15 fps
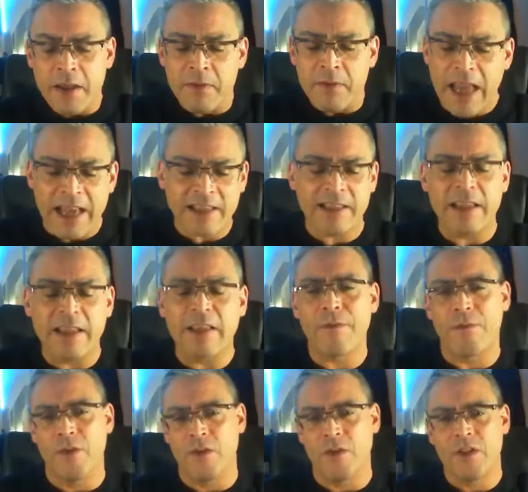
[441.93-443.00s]
That's the
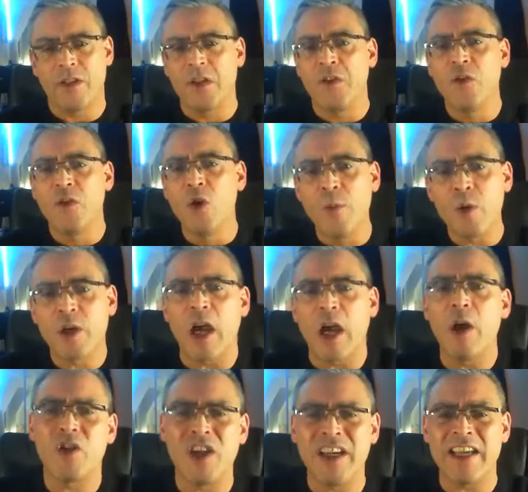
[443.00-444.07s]
difference. Normal
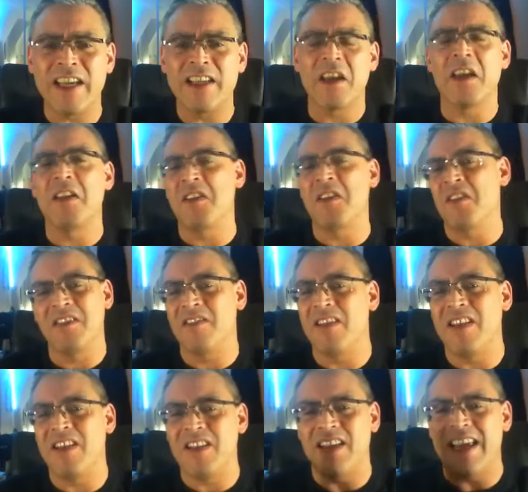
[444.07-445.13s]
coaching is
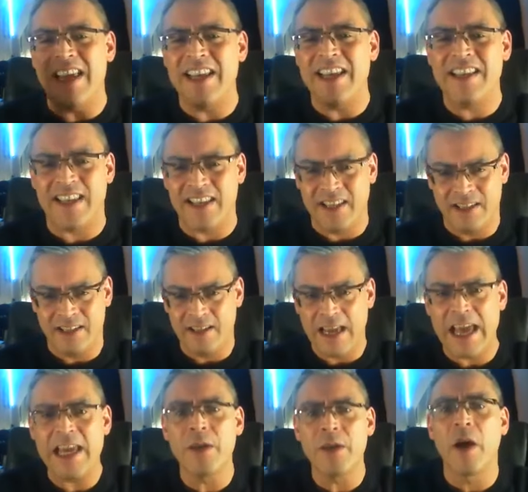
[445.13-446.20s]
easy.
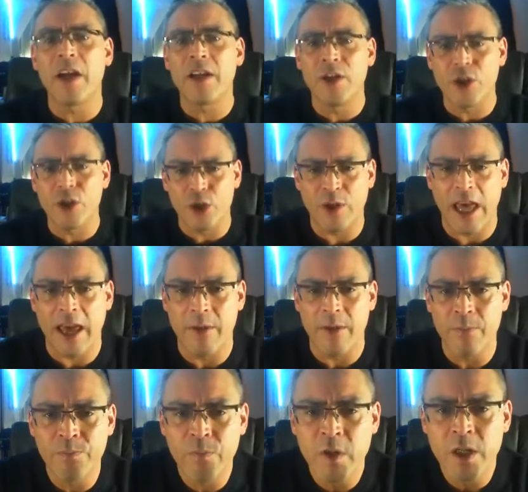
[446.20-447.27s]
Anyone can do that.
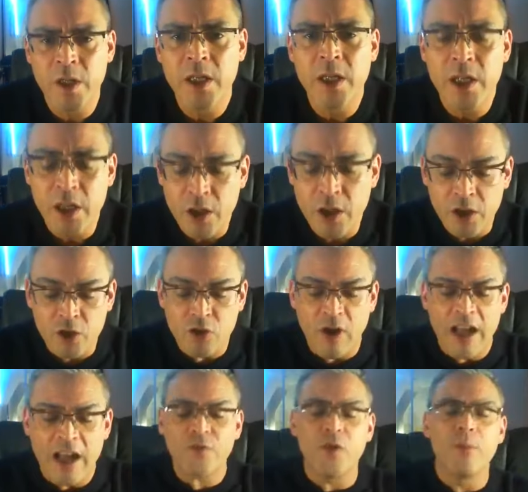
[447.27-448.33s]

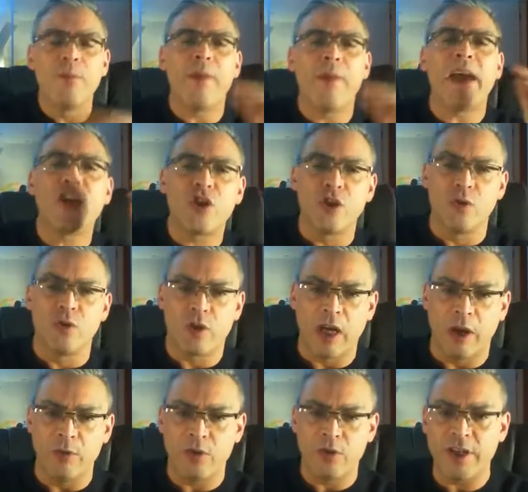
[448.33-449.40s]
Transformational
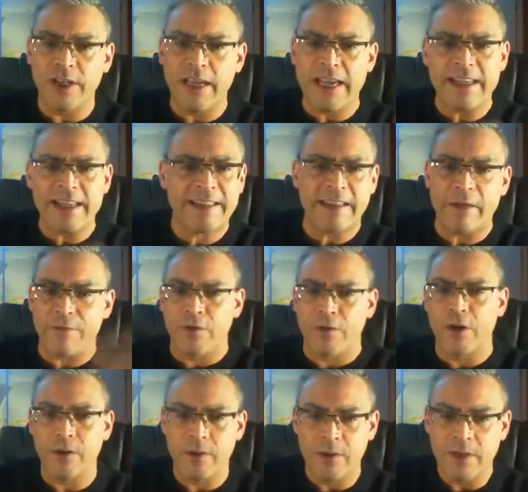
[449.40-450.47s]
coaching is
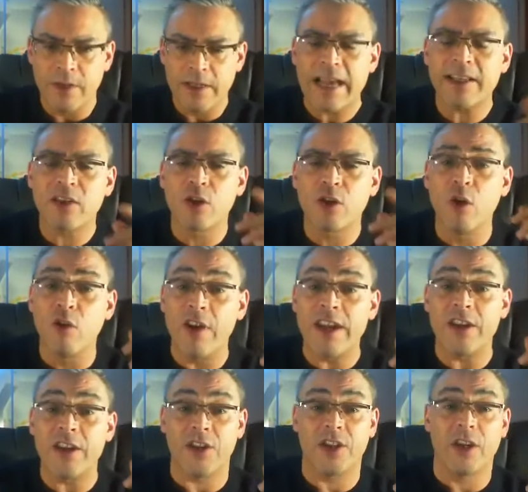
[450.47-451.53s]
different. That's core
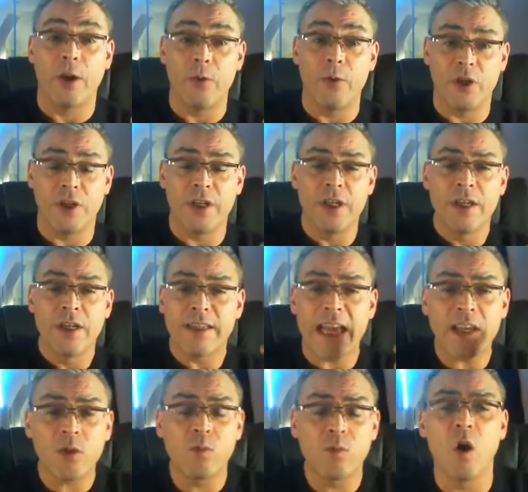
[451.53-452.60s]
energy coaching.
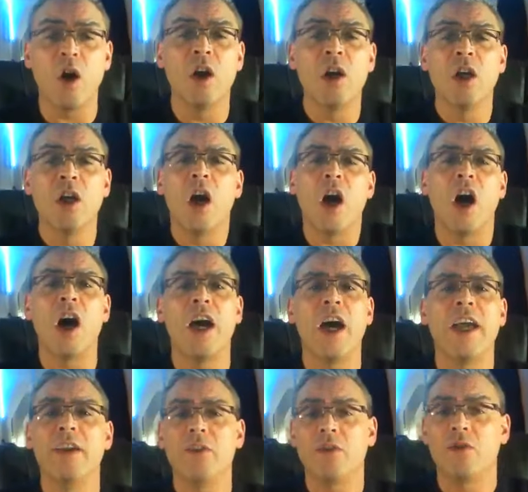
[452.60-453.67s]
That's what
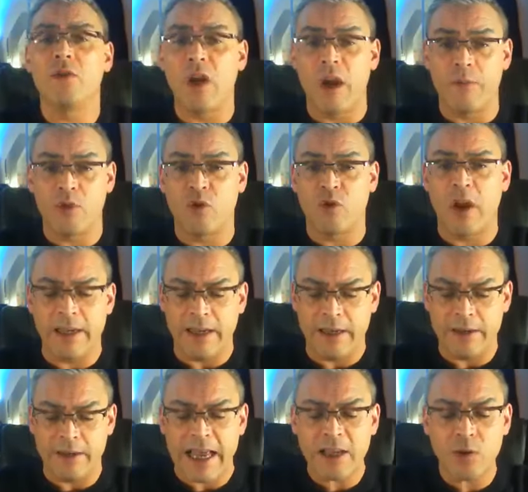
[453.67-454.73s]
I am trained
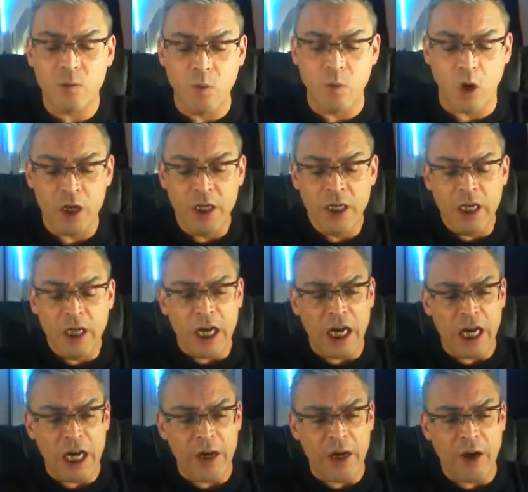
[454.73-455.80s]
in. That's what
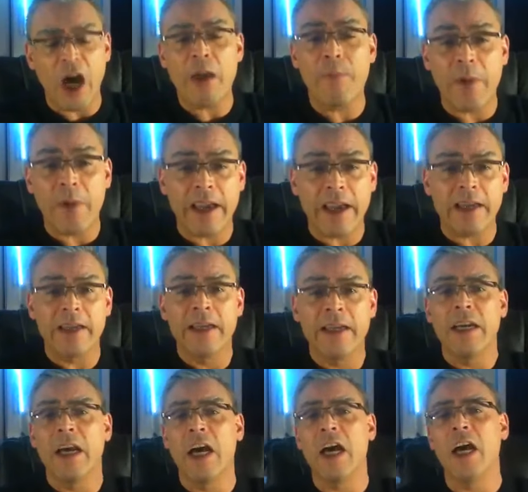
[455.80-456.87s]
IPEC,
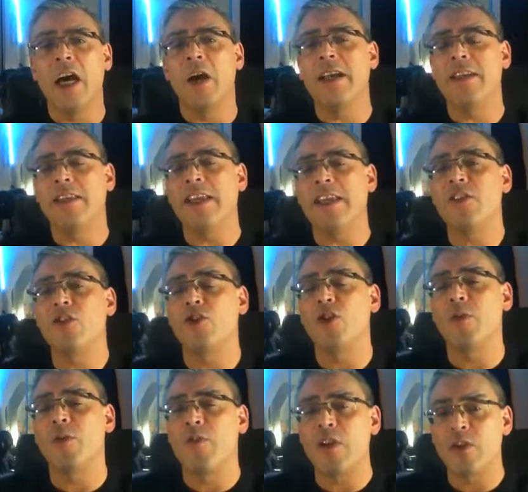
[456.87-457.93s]
the
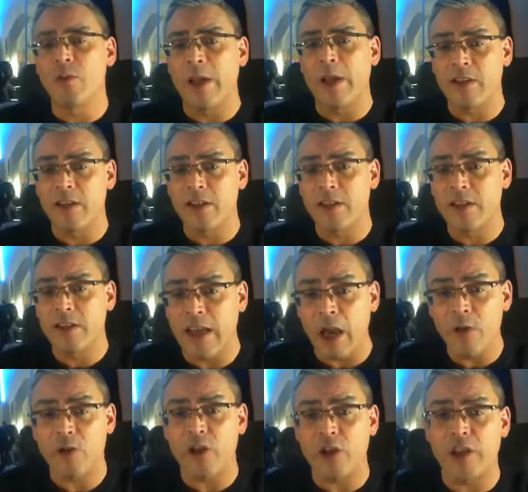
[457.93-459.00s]
Institute of Professional Excellence in
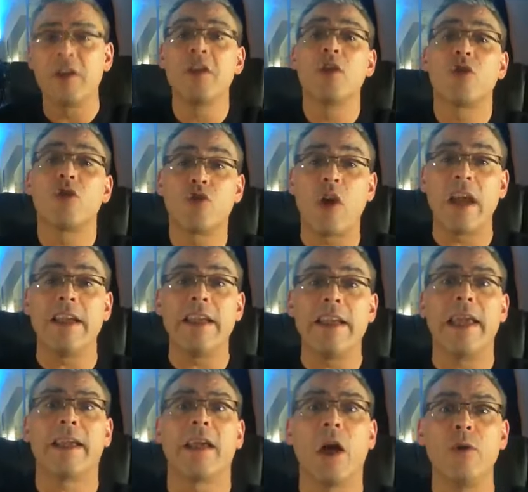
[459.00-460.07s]
Coaching, train
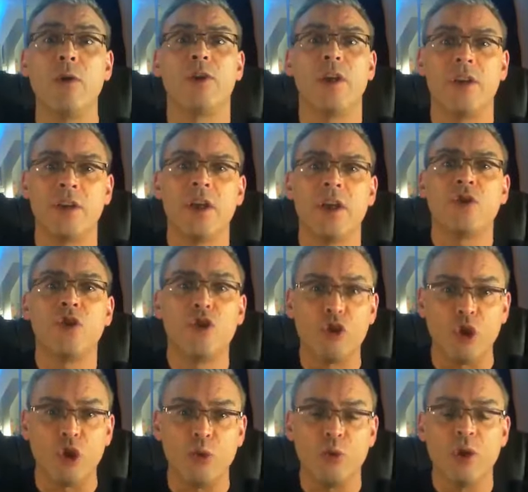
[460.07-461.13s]
their coaches to
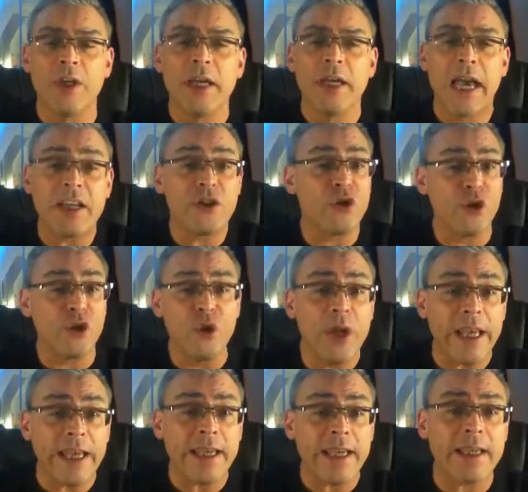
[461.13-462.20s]
do. And it's
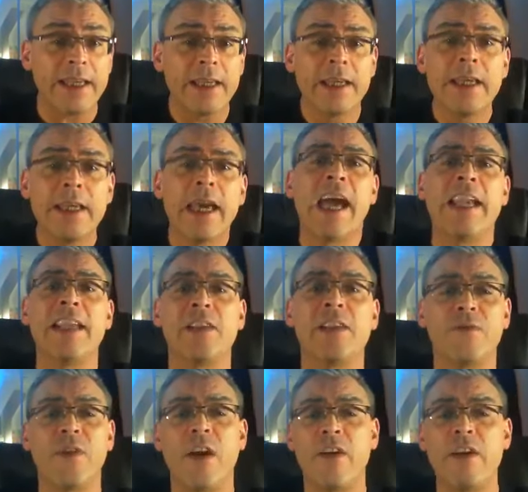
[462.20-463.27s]
unique and it's
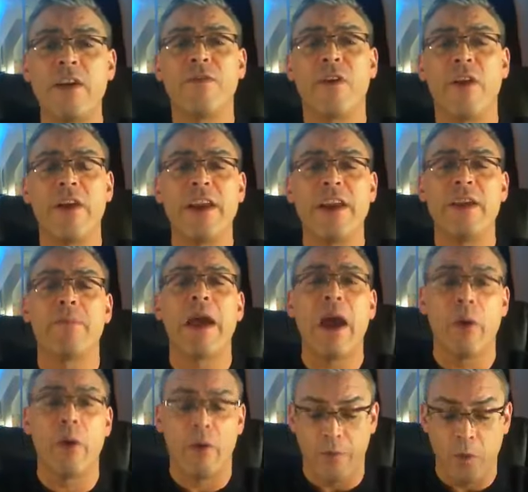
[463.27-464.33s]
very, very
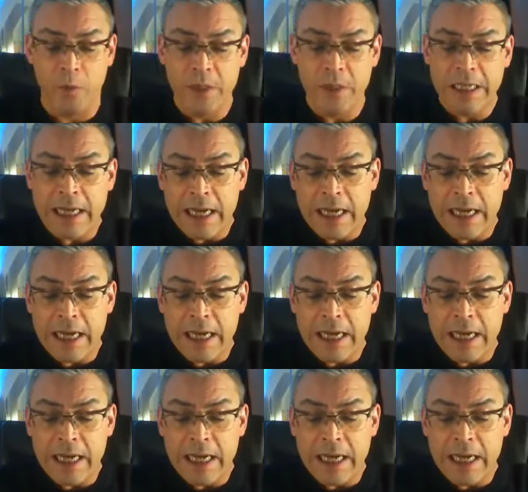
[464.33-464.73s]
powerful.